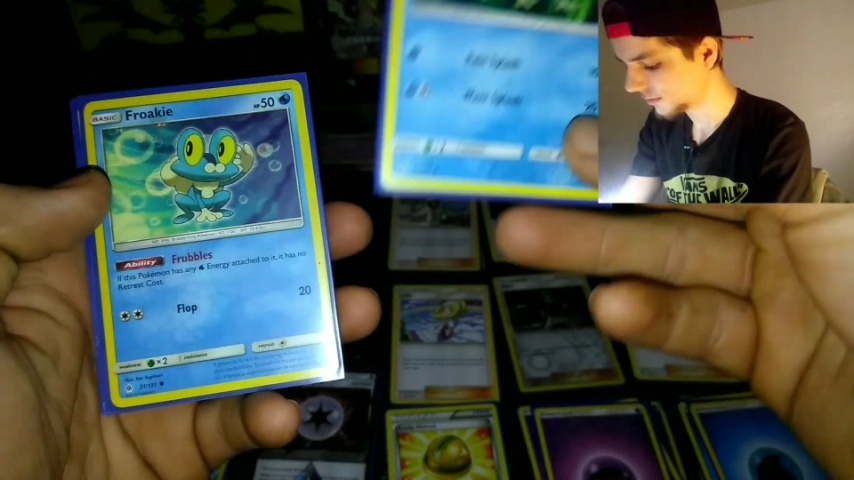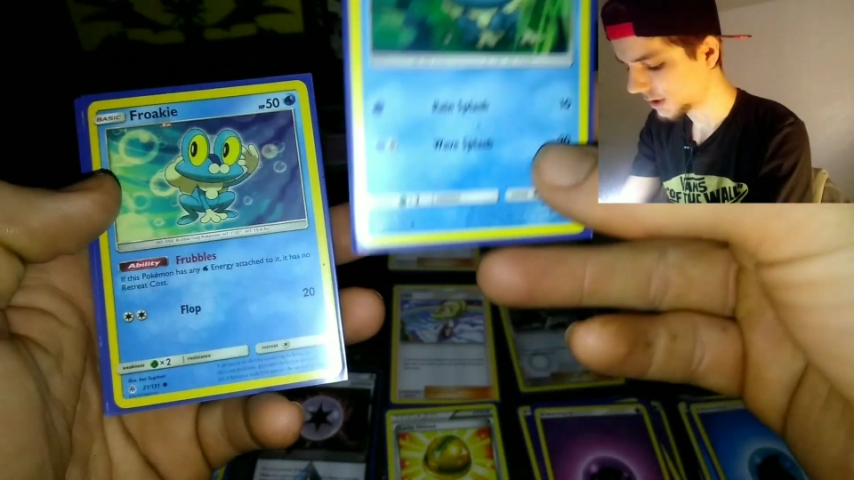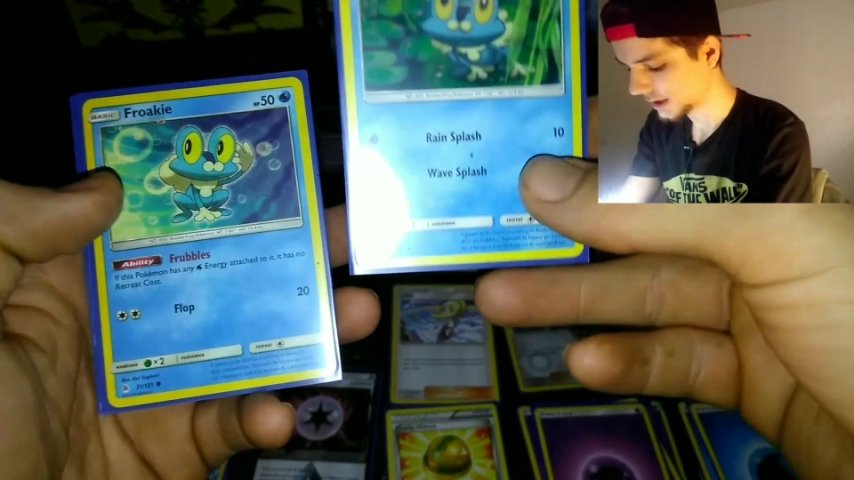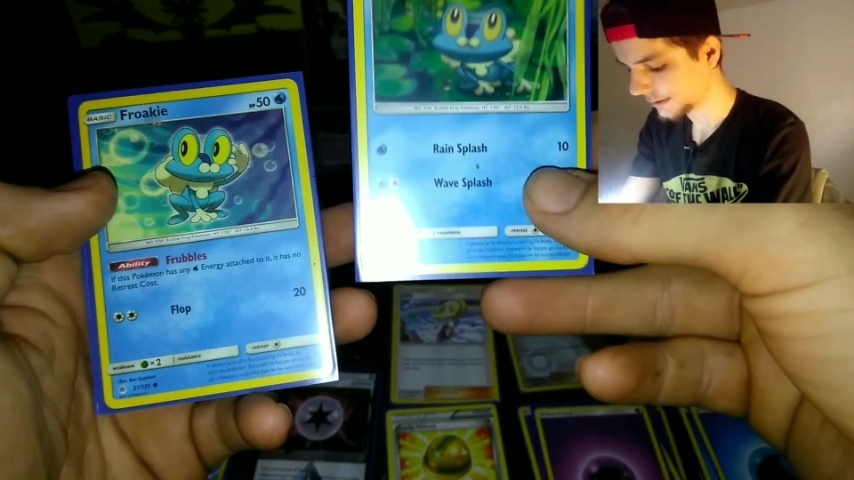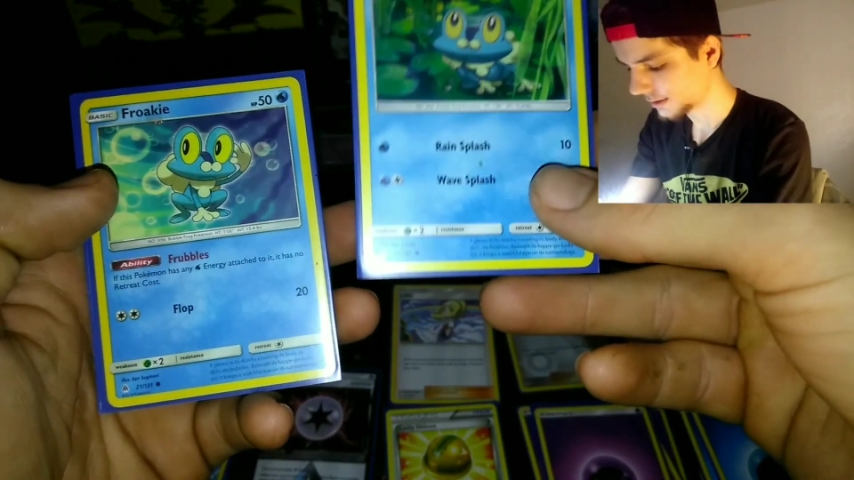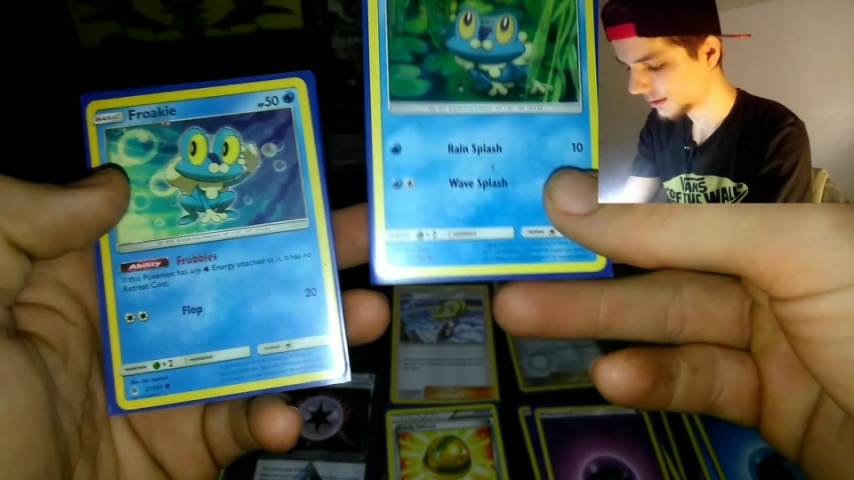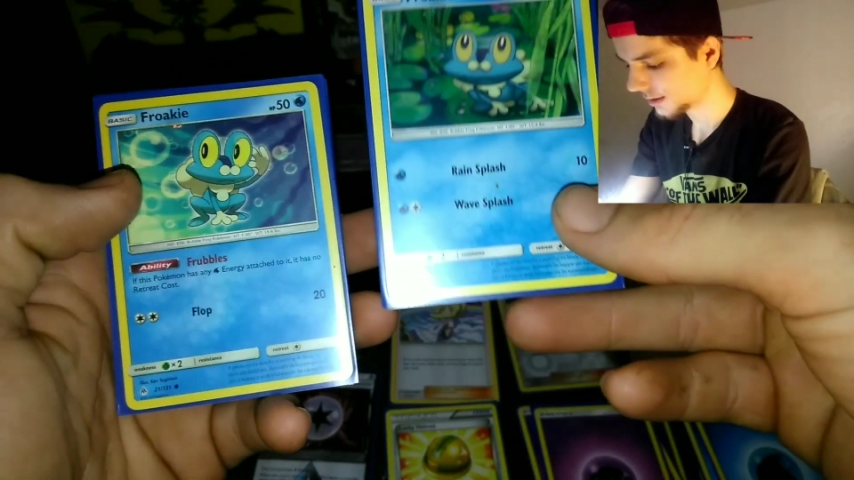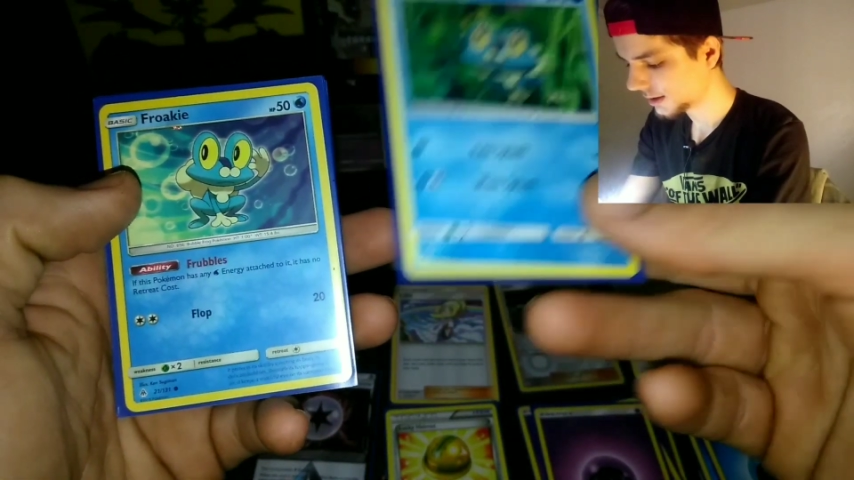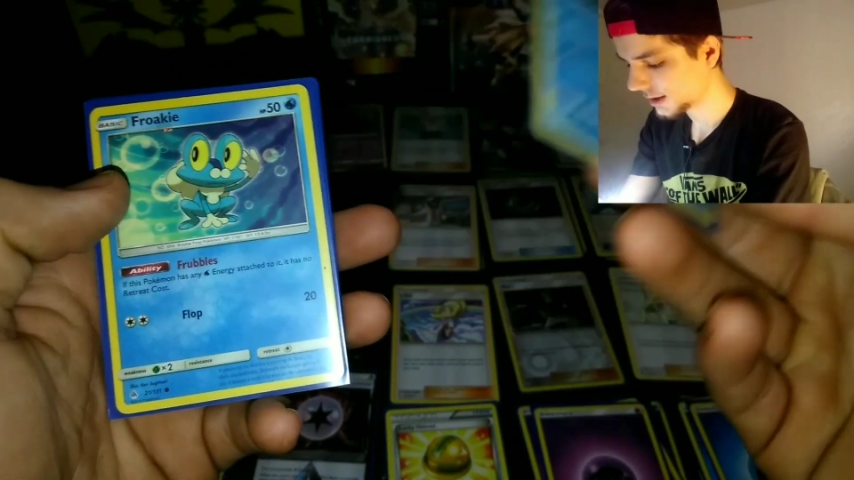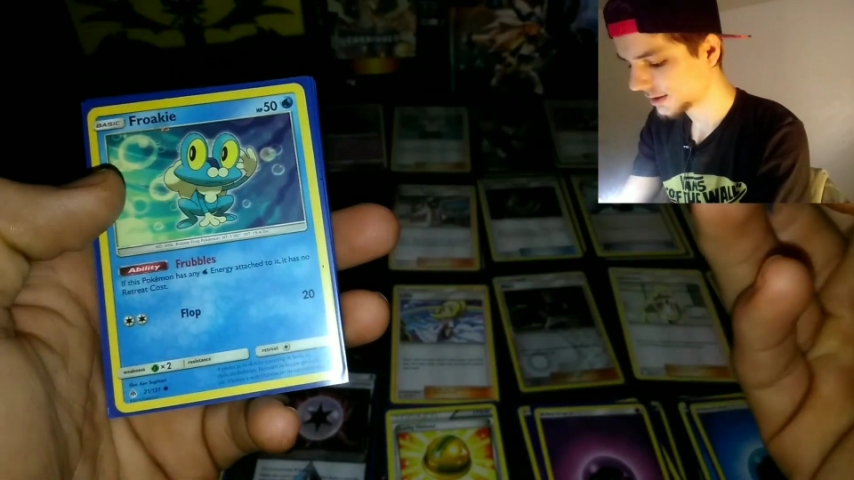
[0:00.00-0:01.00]
whatever.
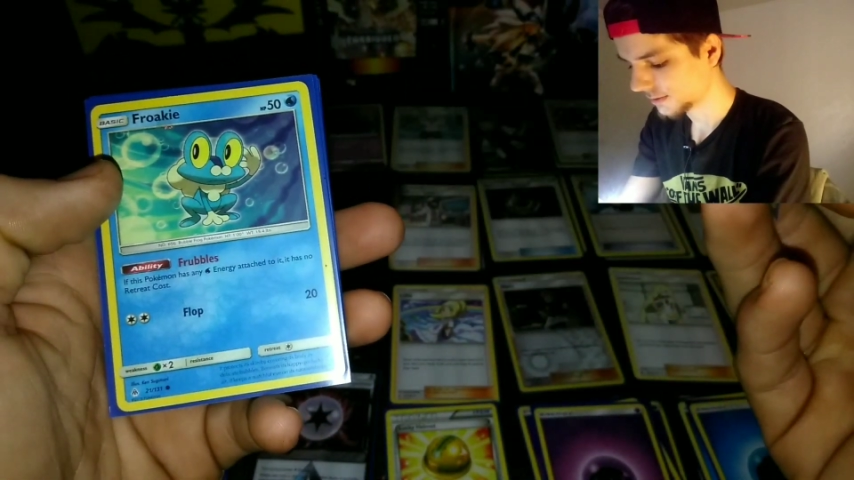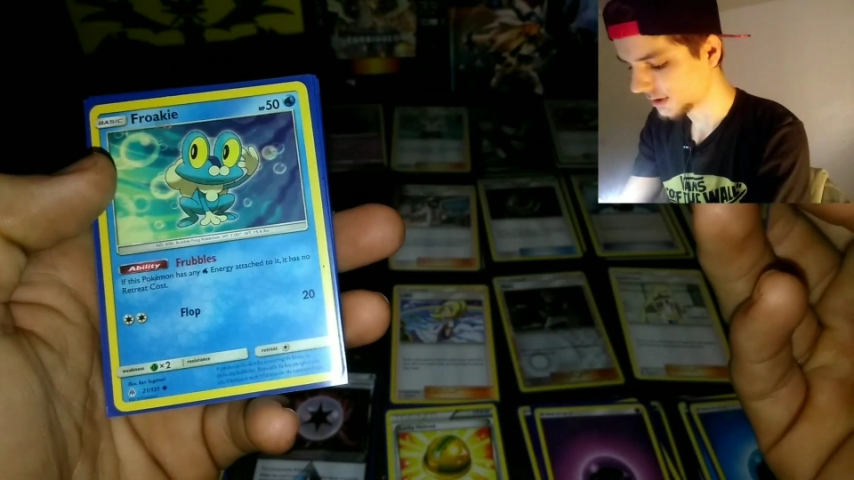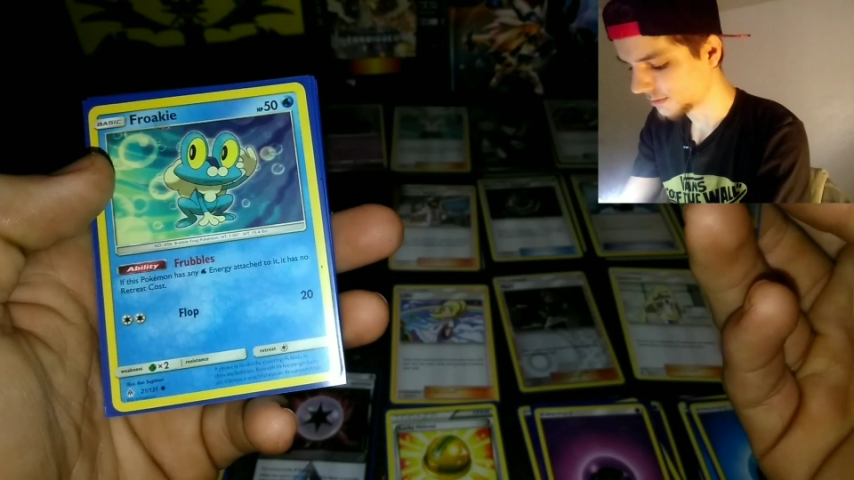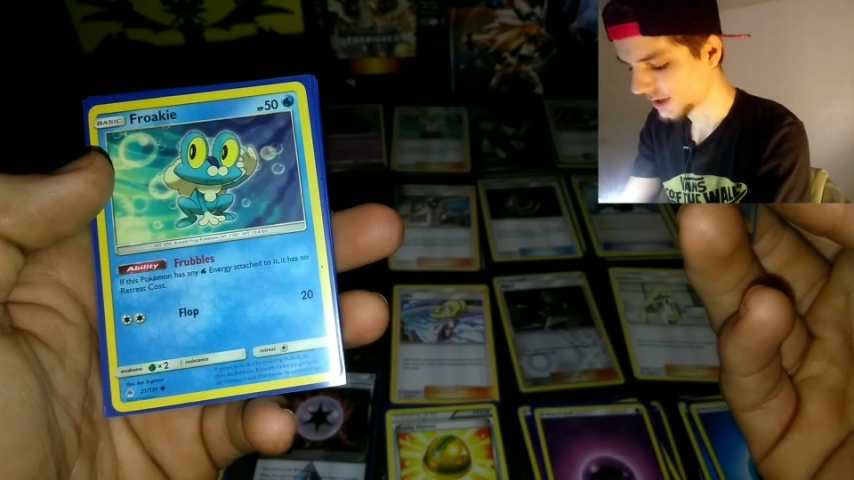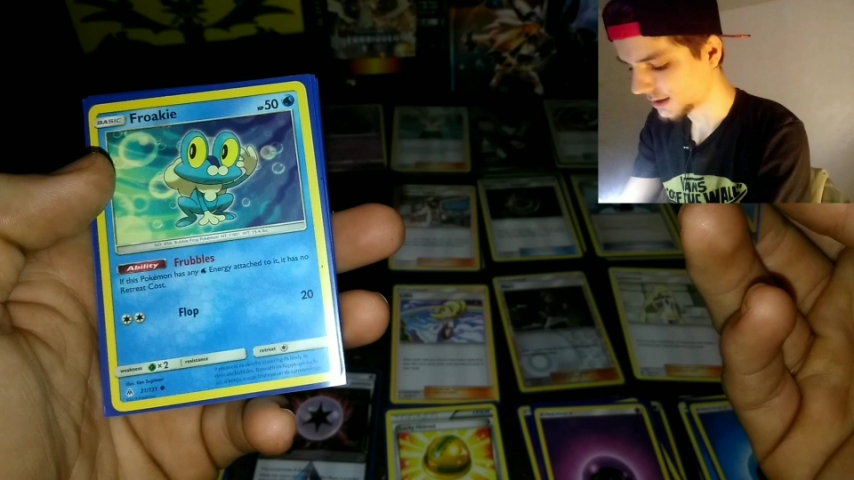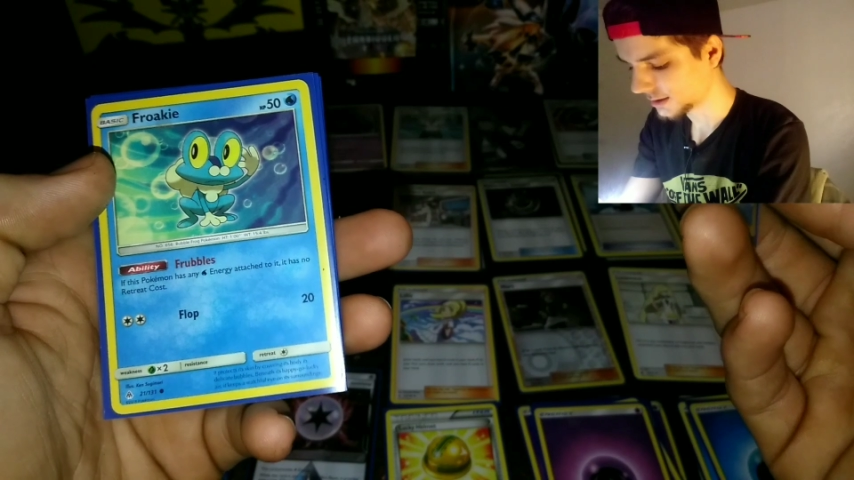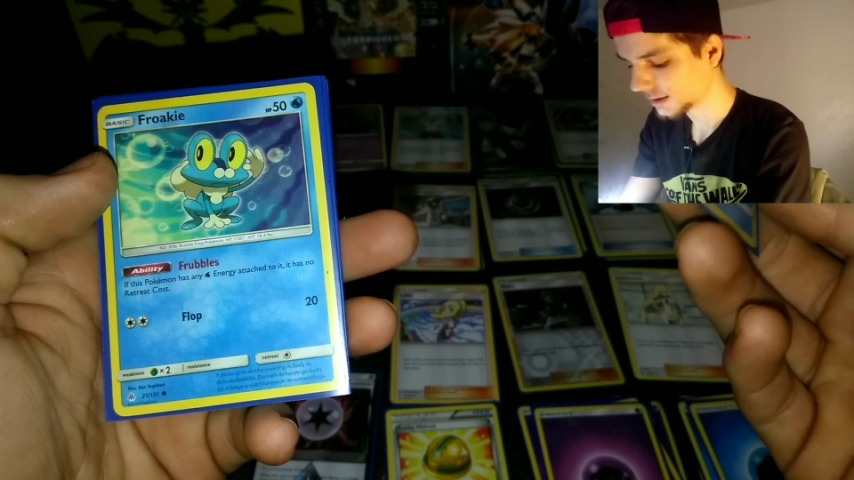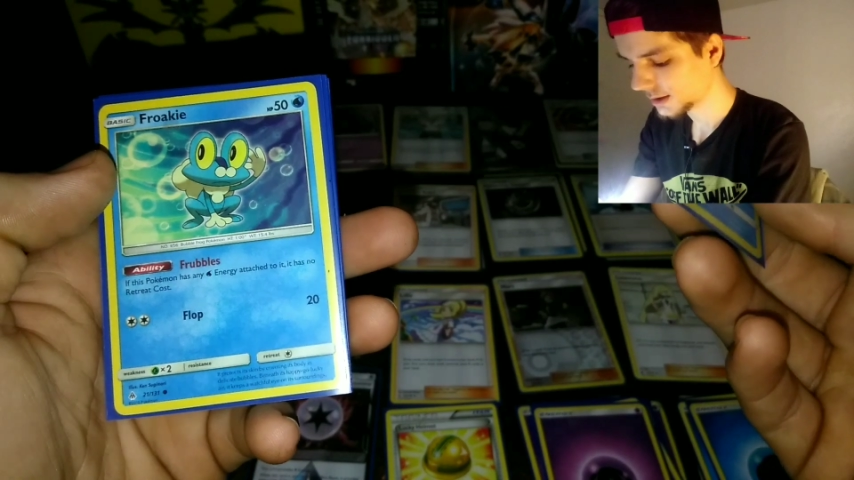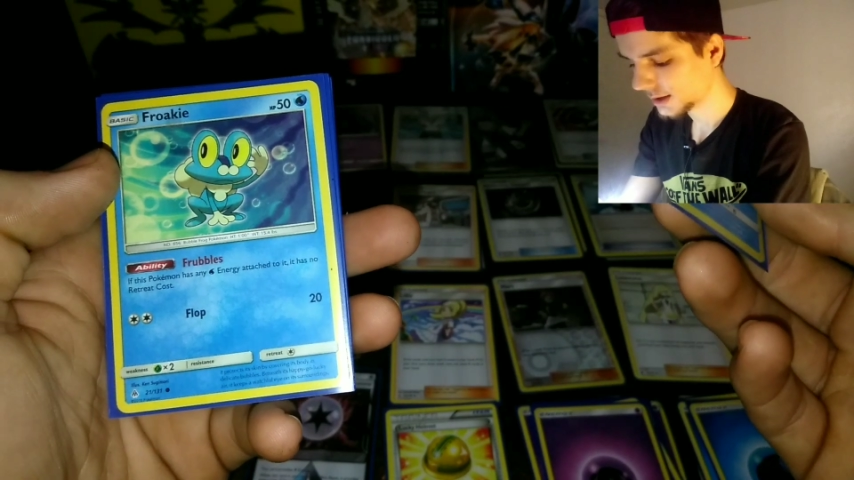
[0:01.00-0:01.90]
Doesn't really matter.